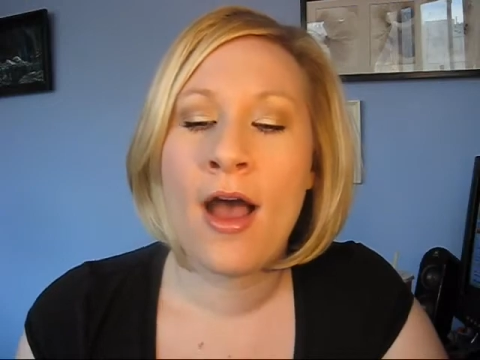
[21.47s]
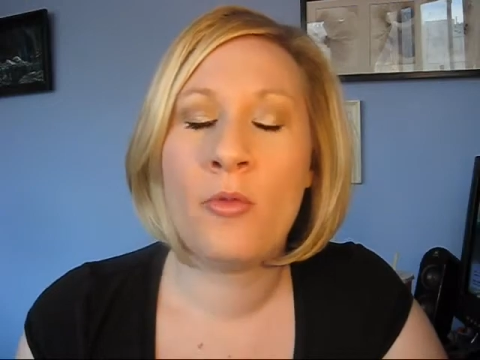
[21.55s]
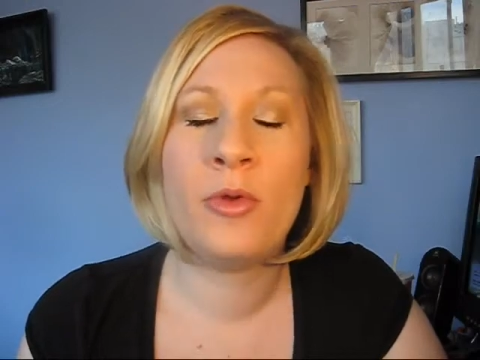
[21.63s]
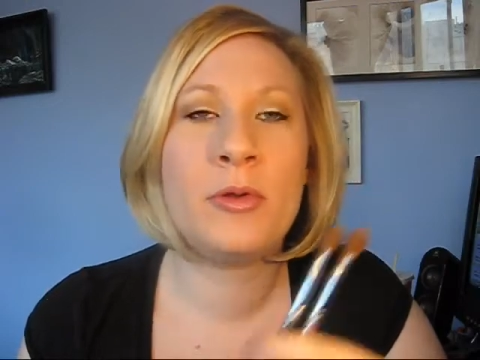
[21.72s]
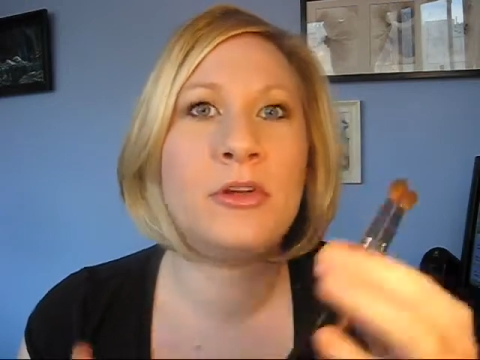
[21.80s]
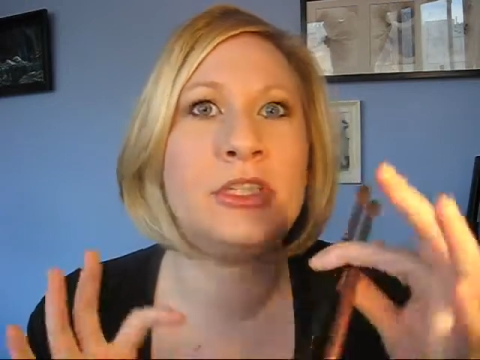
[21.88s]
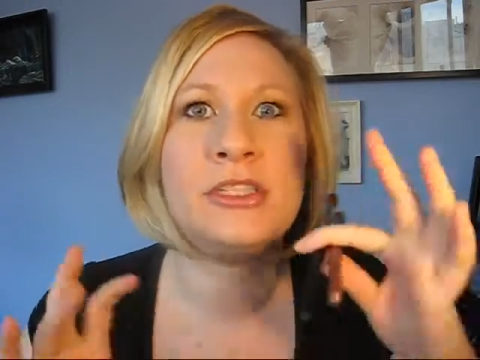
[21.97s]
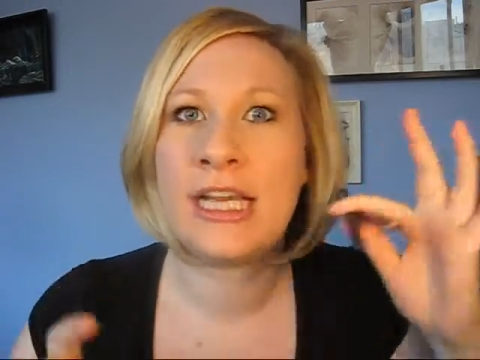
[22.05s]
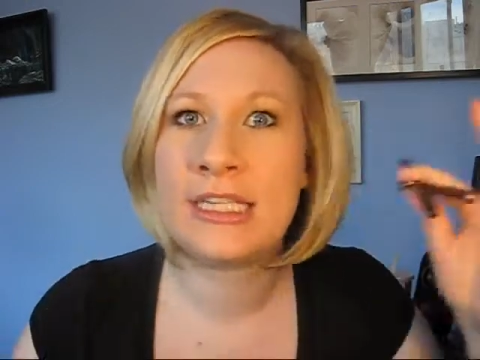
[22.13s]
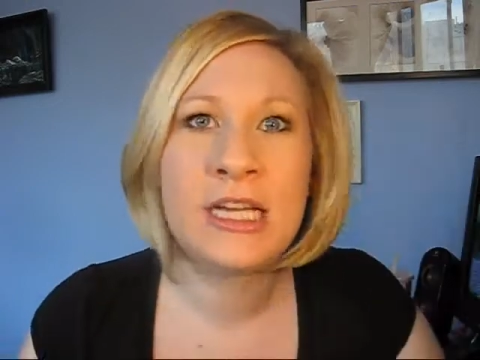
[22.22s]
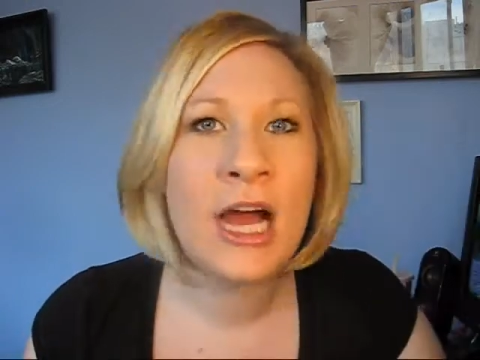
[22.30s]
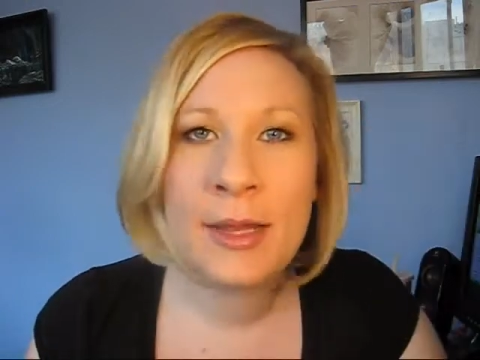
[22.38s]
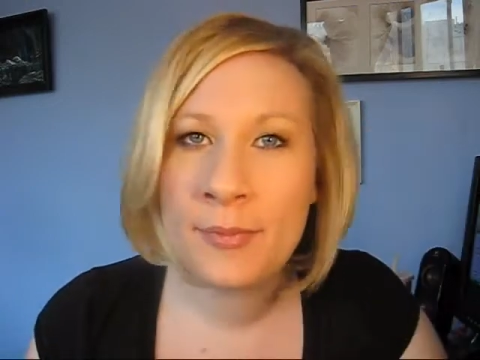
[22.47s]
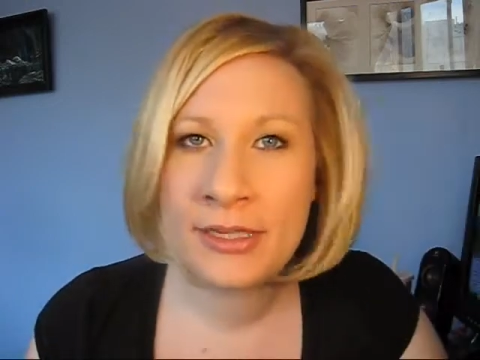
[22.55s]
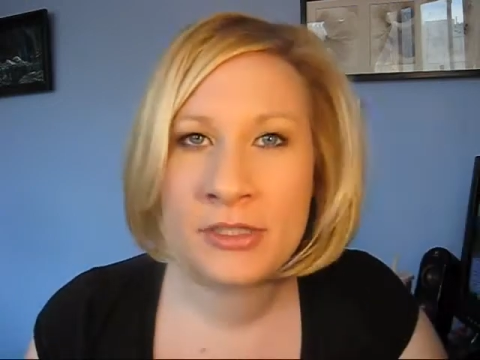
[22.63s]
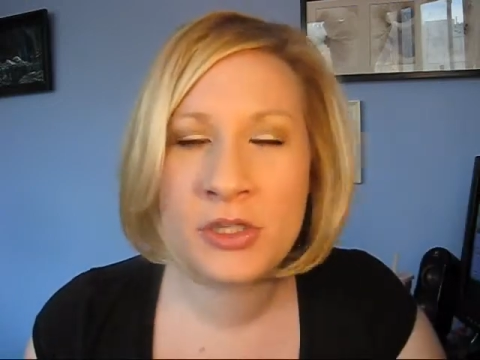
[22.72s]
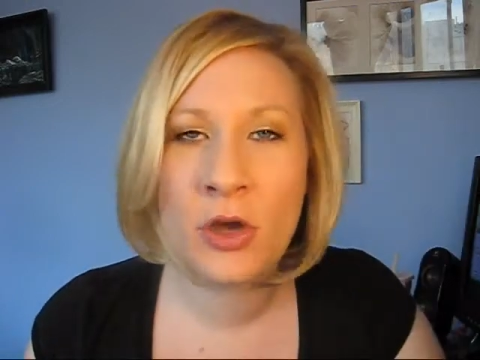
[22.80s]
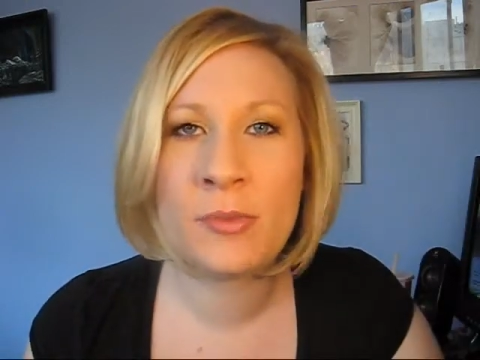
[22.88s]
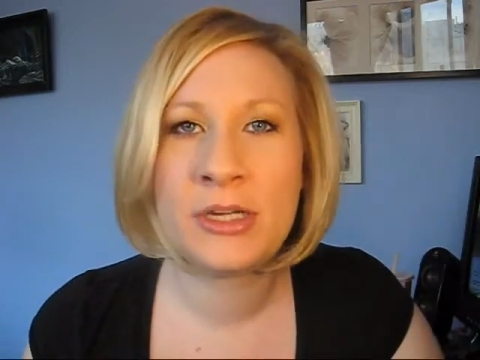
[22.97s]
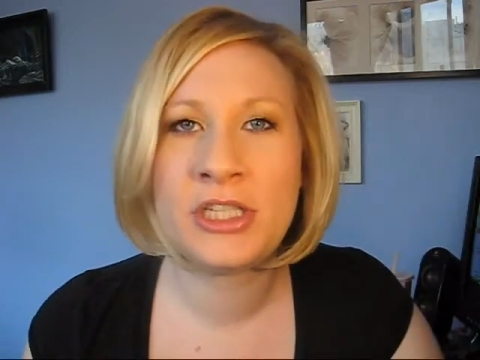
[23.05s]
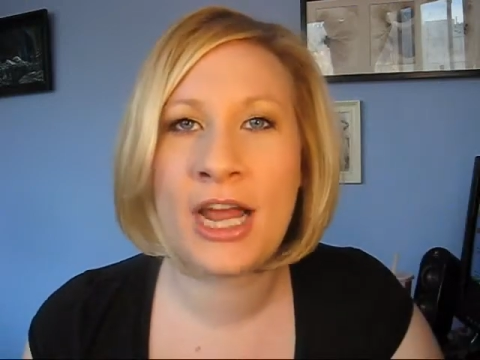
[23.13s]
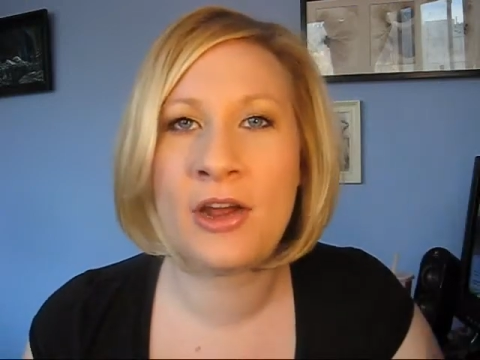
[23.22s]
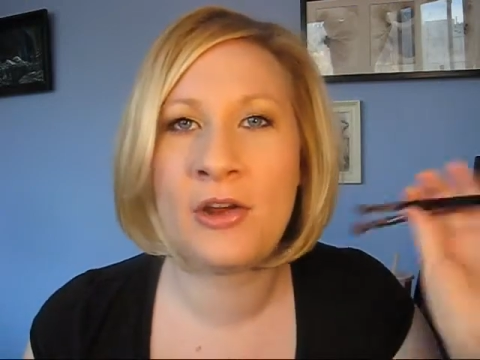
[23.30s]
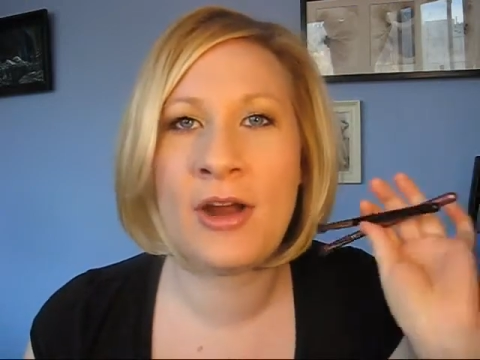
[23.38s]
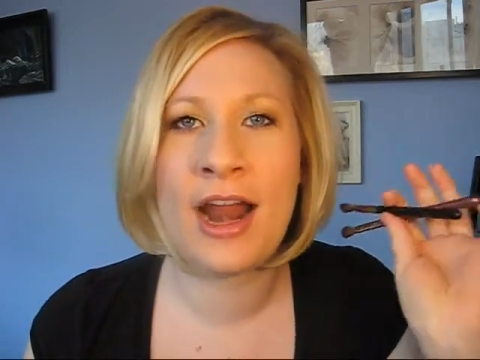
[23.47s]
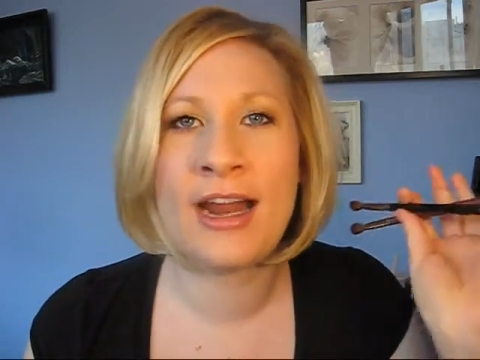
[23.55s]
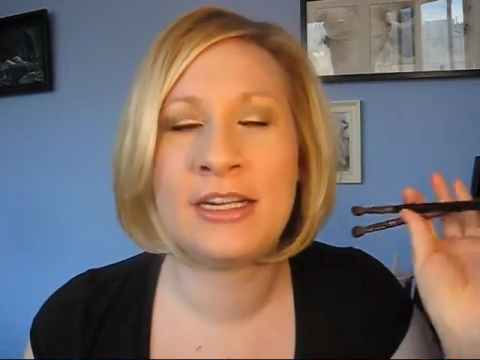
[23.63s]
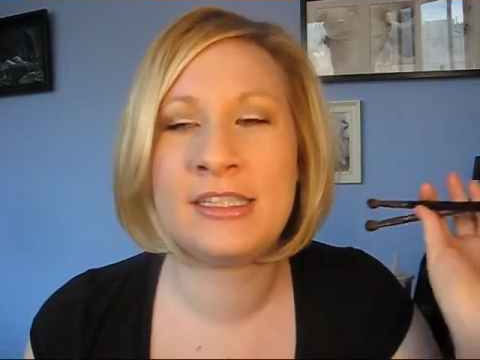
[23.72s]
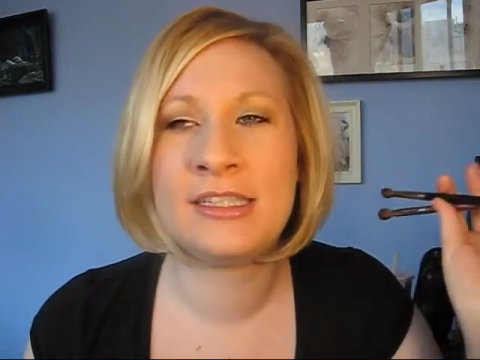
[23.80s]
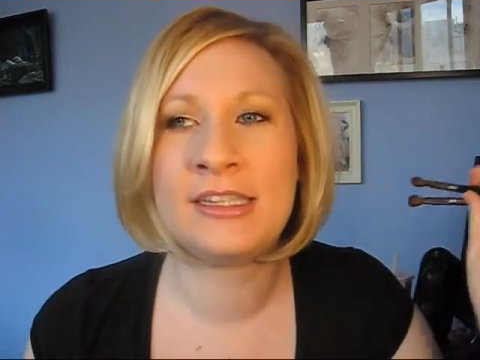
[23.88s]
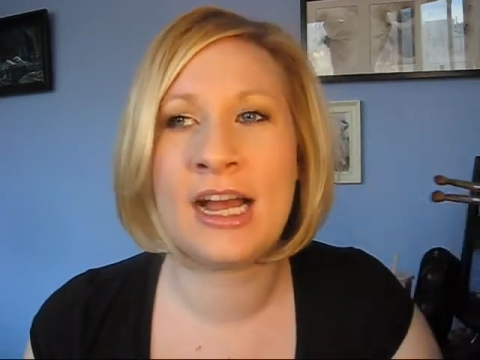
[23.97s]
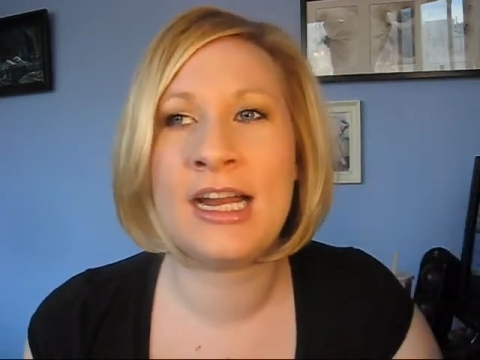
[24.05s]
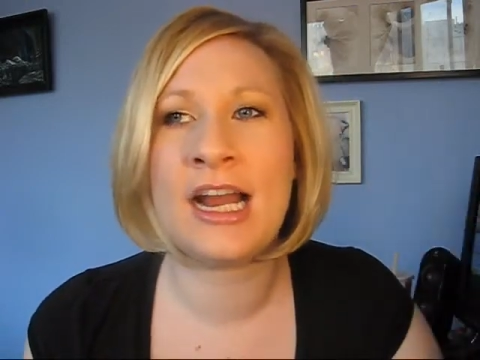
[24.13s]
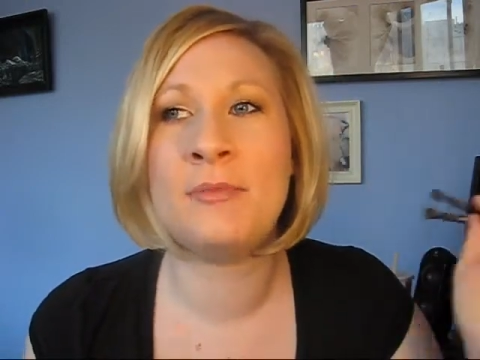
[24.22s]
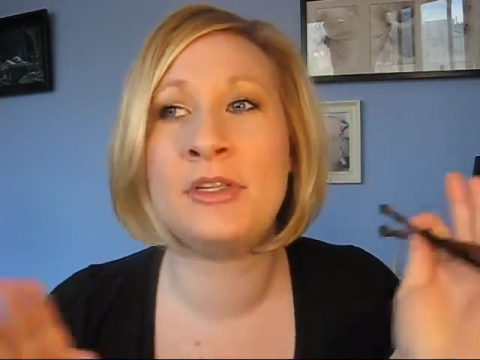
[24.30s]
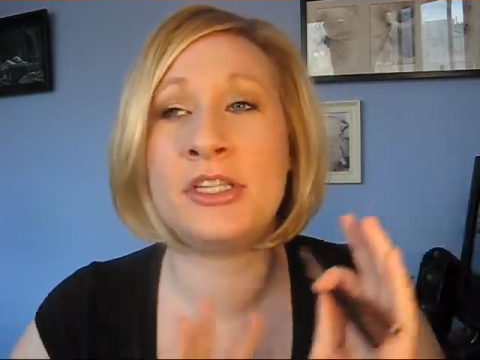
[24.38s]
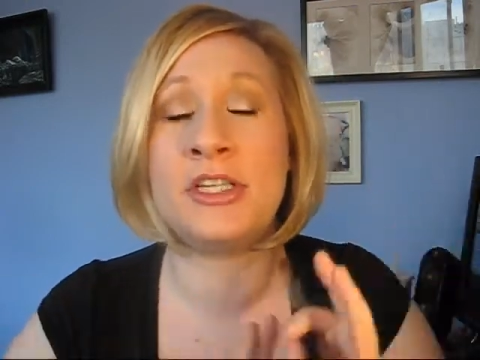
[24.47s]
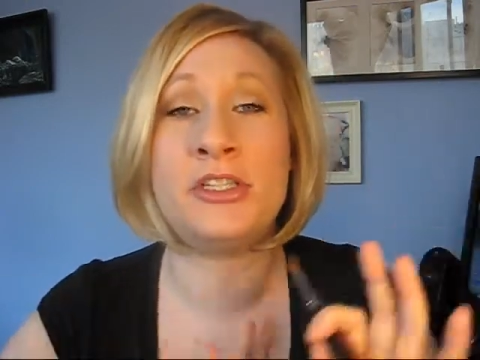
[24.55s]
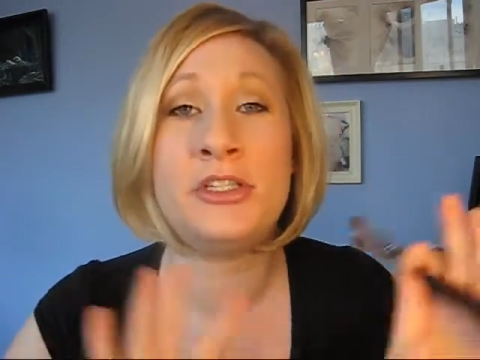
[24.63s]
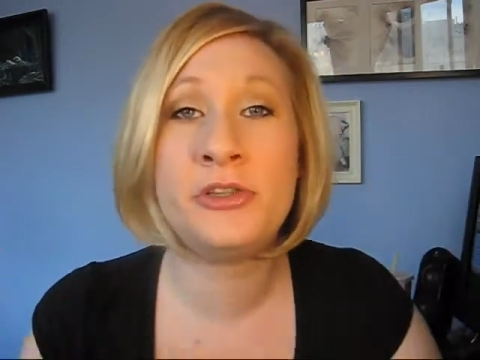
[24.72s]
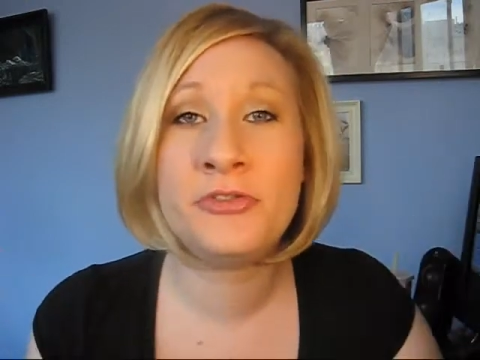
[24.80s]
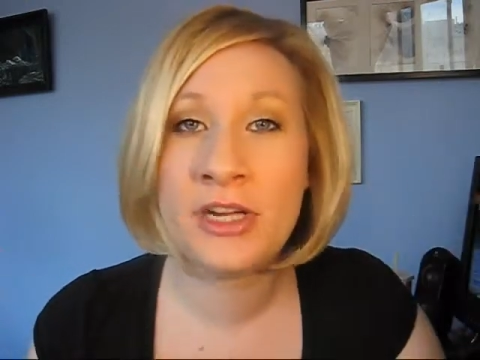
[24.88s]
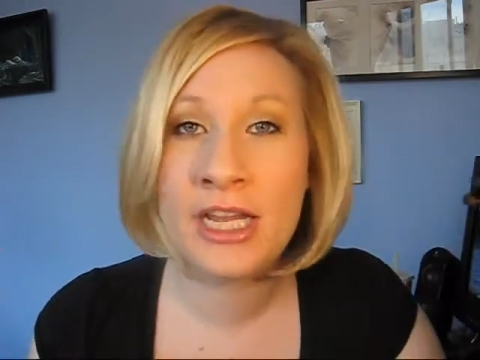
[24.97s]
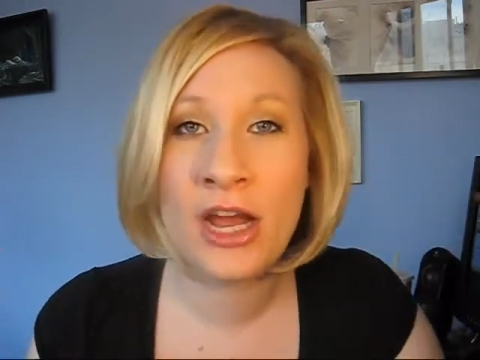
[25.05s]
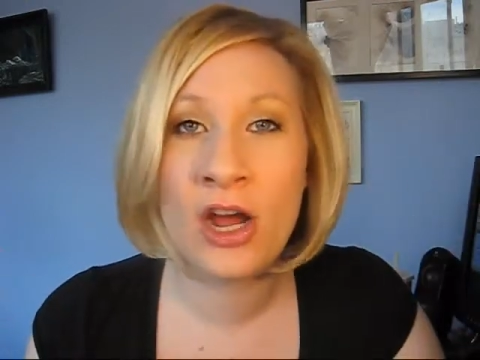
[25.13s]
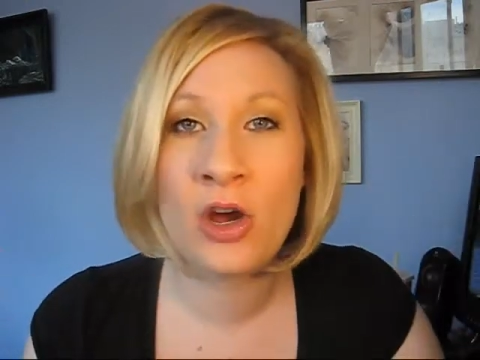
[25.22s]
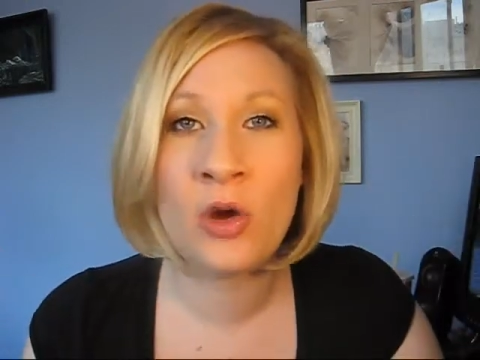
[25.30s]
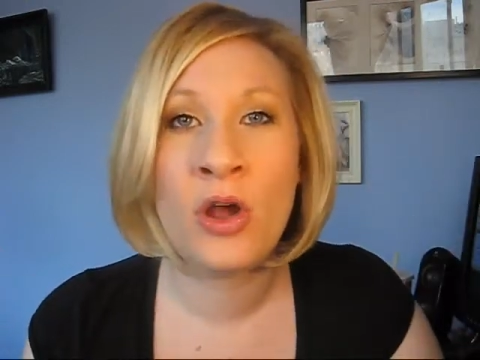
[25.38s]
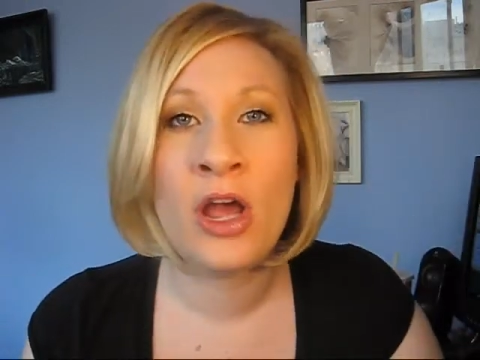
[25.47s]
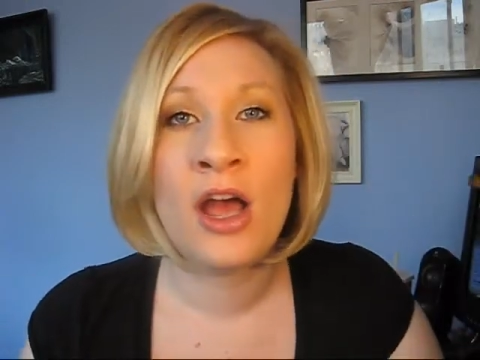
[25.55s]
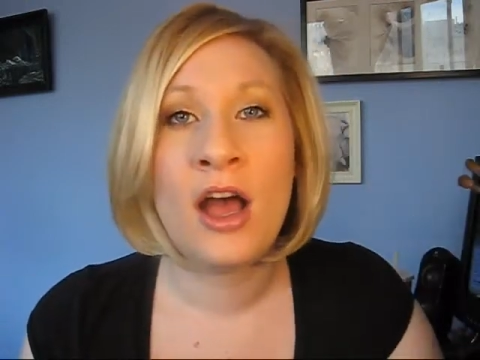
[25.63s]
we were just like typing so much out and I just decided I'm just going to do a video